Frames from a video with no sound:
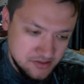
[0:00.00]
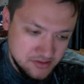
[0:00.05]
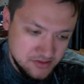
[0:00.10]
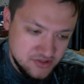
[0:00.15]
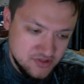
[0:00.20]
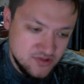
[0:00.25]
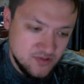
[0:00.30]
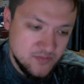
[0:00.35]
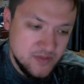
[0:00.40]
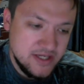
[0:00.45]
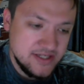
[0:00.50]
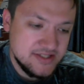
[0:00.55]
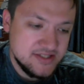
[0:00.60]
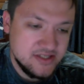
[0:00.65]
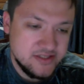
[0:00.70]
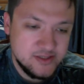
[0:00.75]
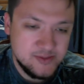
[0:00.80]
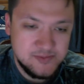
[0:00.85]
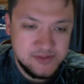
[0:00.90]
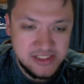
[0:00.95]
so based
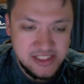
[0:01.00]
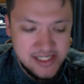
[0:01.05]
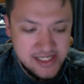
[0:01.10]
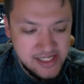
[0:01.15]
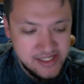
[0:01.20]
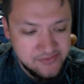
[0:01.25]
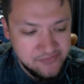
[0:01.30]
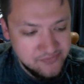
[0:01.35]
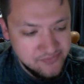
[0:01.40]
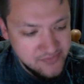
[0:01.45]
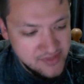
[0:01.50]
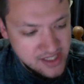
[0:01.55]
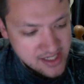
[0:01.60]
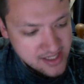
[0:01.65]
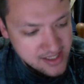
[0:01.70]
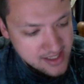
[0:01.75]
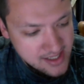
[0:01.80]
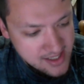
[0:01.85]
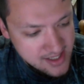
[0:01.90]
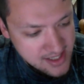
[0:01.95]
on the plan,
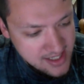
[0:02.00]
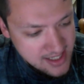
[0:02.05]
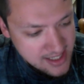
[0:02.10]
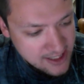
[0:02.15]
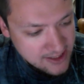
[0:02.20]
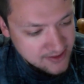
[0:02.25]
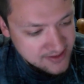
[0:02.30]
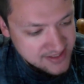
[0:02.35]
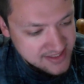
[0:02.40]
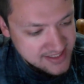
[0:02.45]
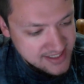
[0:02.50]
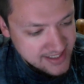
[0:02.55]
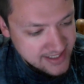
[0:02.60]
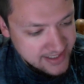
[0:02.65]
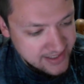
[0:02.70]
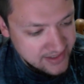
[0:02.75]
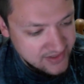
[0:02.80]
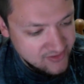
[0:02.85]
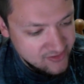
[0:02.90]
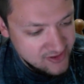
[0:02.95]
I would
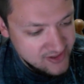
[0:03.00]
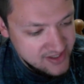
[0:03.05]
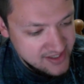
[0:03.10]
say